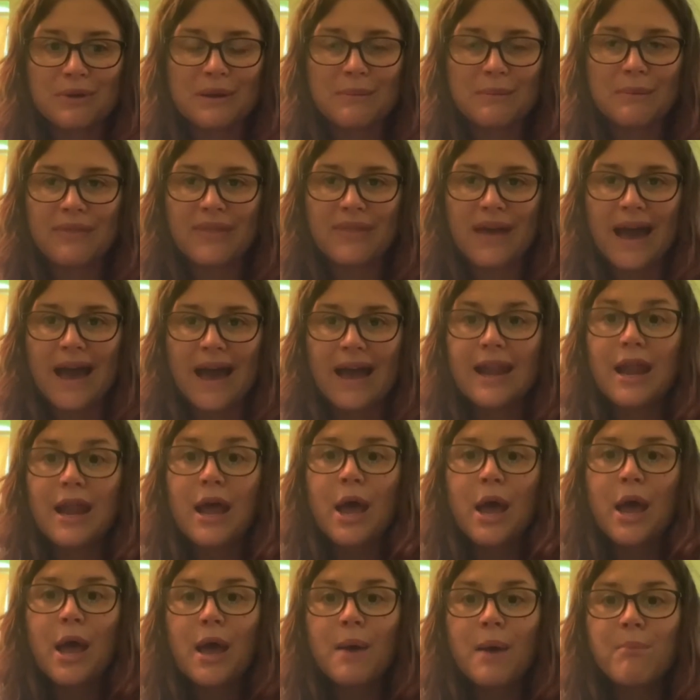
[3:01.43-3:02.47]
with that,
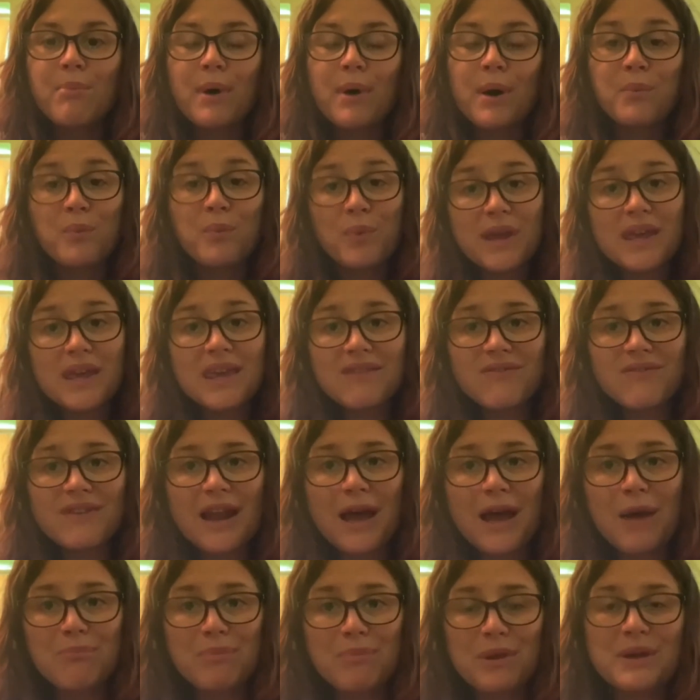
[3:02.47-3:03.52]
but we give it
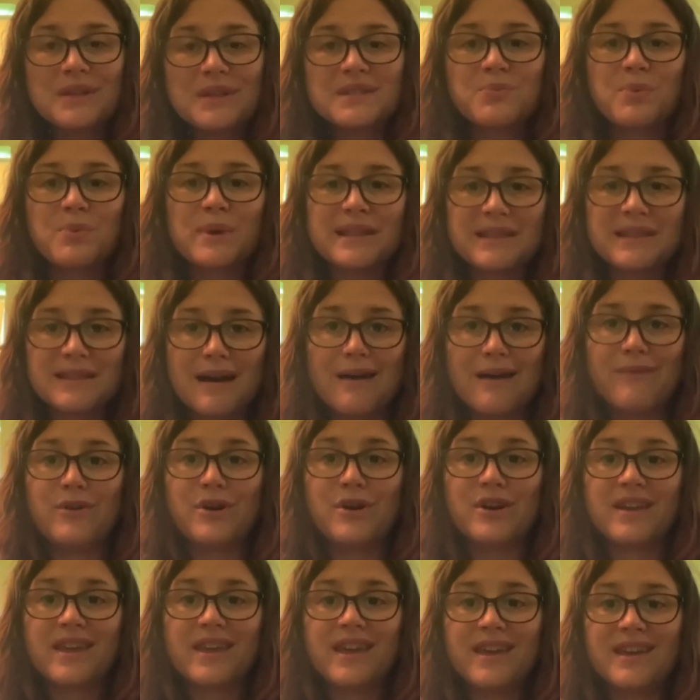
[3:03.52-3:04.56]
up because we love
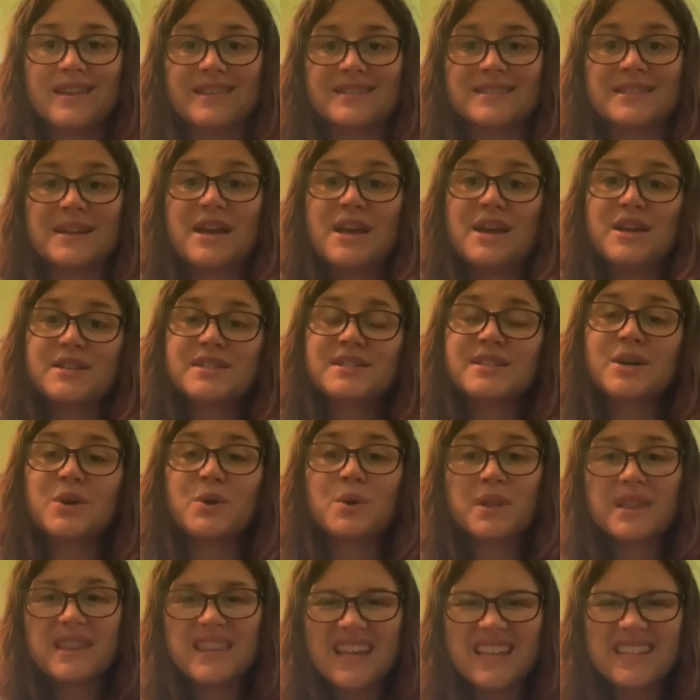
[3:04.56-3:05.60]
our kids. So
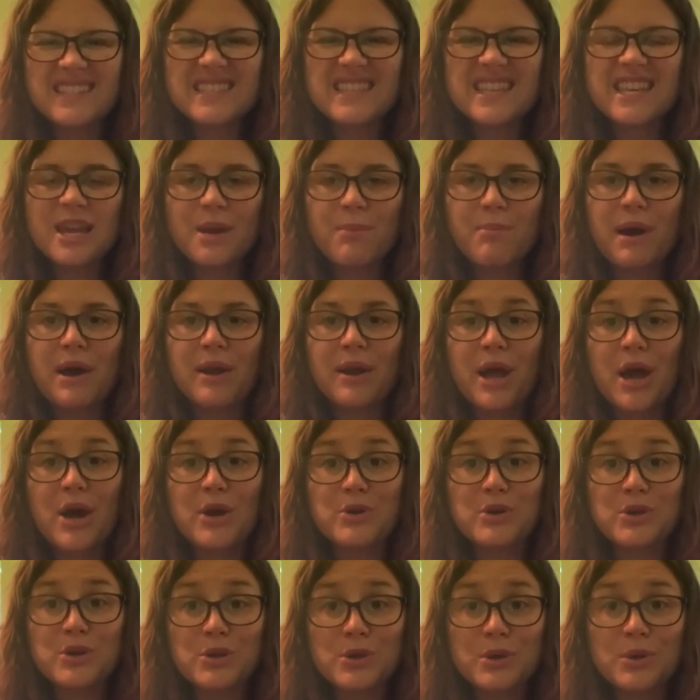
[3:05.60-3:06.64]
let's think about how
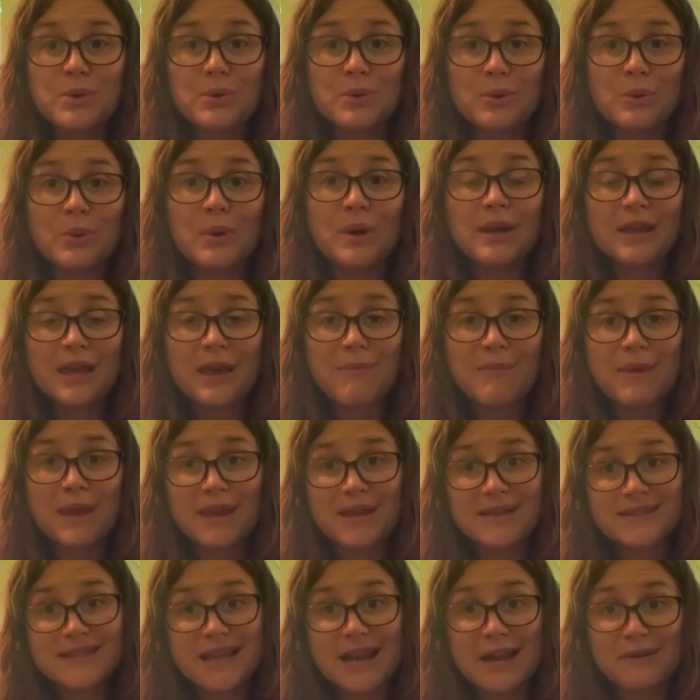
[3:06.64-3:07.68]
you can make
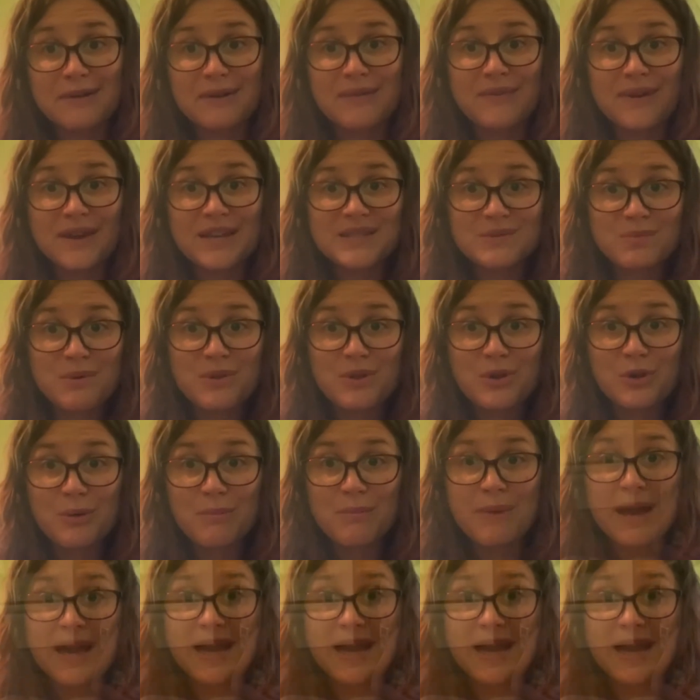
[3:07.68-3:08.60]
a sacrifice with your money. All